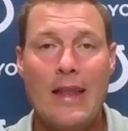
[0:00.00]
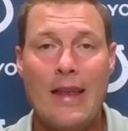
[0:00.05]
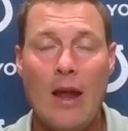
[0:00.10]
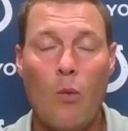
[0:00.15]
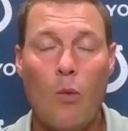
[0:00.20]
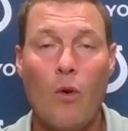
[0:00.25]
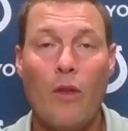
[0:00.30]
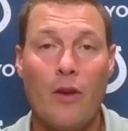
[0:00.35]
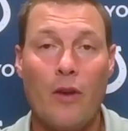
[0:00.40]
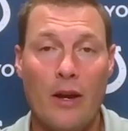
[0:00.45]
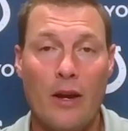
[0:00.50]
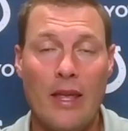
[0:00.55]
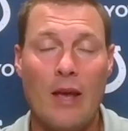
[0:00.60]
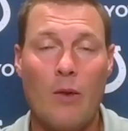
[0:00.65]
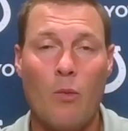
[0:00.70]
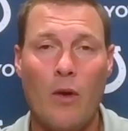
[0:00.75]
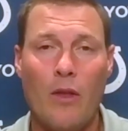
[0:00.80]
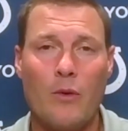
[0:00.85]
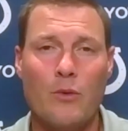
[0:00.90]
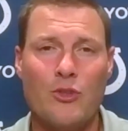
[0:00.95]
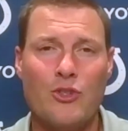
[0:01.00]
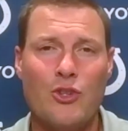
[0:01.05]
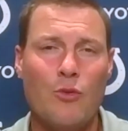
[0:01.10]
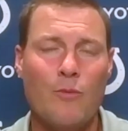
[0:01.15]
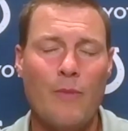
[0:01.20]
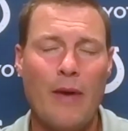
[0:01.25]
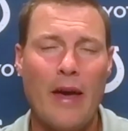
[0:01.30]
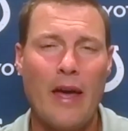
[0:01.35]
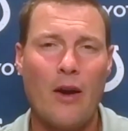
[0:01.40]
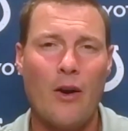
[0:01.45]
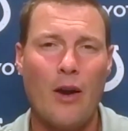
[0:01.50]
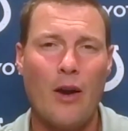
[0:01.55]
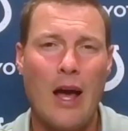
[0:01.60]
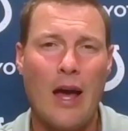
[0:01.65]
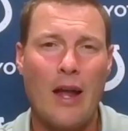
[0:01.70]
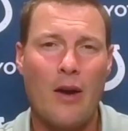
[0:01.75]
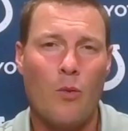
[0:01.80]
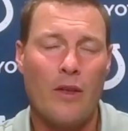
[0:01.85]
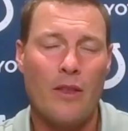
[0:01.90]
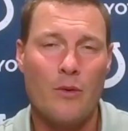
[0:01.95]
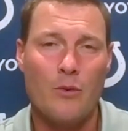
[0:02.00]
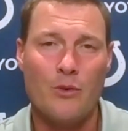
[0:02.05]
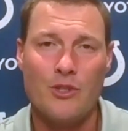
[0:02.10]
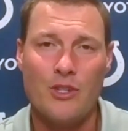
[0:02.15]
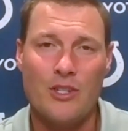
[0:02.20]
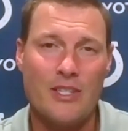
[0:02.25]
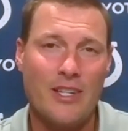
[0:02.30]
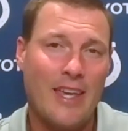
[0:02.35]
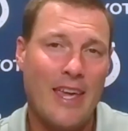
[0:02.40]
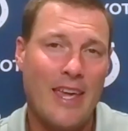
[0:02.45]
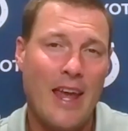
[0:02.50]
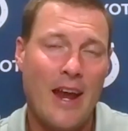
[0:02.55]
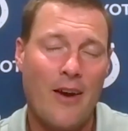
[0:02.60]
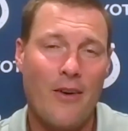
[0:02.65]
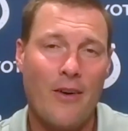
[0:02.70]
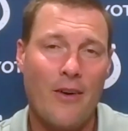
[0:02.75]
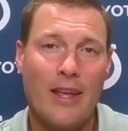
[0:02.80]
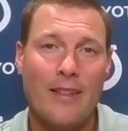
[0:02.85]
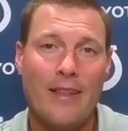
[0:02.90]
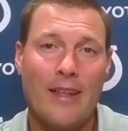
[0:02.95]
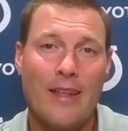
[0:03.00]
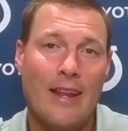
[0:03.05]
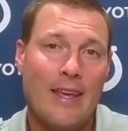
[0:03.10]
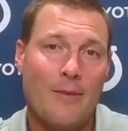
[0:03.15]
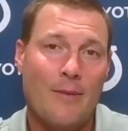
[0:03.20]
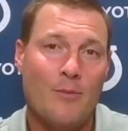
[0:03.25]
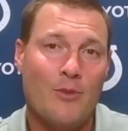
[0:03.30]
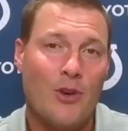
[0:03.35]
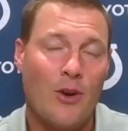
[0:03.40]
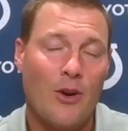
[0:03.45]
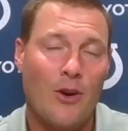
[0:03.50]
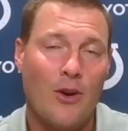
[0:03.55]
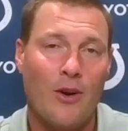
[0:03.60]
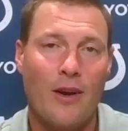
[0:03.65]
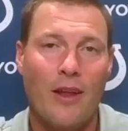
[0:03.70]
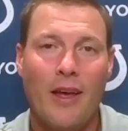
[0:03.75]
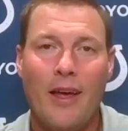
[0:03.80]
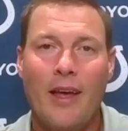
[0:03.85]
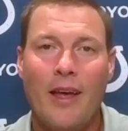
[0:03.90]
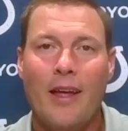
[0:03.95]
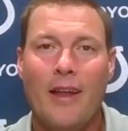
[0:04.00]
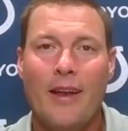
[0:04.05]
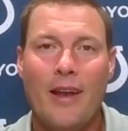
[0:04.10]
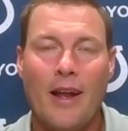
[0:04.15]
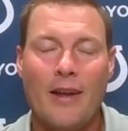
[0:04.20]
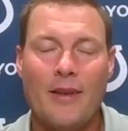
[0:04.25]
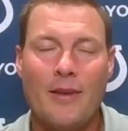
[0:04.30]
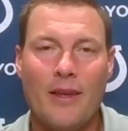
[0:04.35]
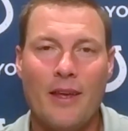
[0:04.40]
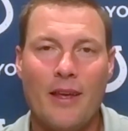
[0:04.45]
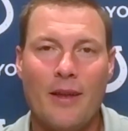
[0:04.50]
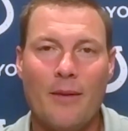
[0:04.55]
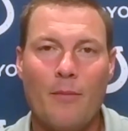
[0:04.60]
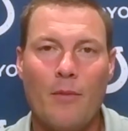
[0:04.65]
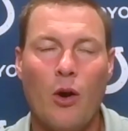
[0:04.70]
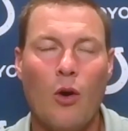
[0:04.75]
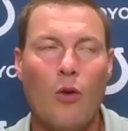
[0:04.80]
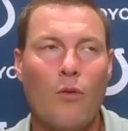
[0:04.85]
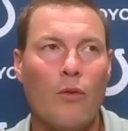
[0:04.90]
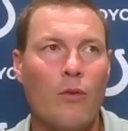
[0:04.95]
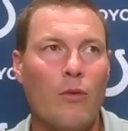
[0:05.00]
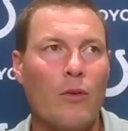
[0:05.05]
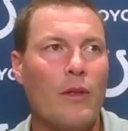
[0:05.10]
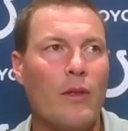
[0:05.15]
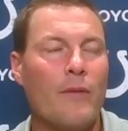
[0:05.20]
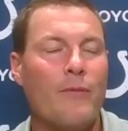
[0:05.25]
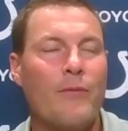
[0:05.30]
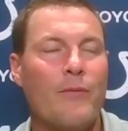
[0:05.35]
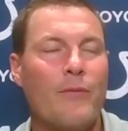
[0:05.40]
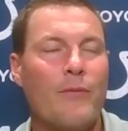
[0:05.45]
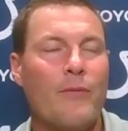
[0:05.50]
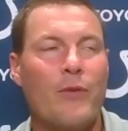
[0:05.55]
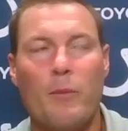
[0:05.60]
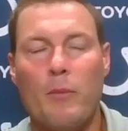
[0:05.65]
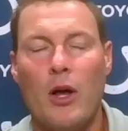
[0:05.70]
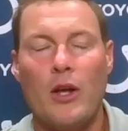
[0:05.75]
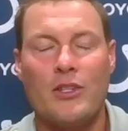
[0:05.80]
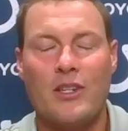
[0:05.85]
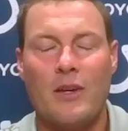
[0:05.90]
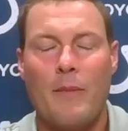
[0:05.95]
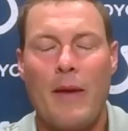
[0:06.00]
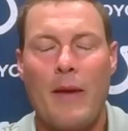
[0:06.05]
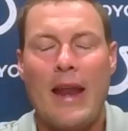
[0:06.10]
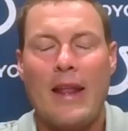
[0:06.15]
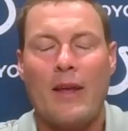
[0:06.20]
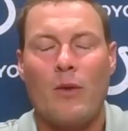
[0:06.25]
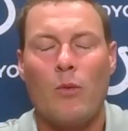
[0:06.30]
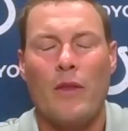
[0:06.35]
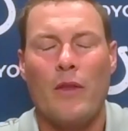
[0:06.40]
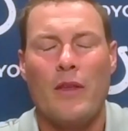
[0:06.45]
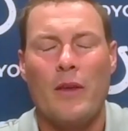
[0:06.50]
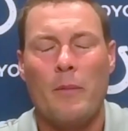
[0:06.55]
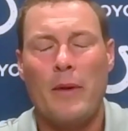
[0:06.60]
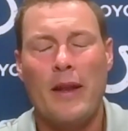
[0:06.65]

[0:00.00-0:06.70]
Now, whether, again, whether it was two-man or not, or whether it was just a carry and then he turned, not to get overly football schematic with you.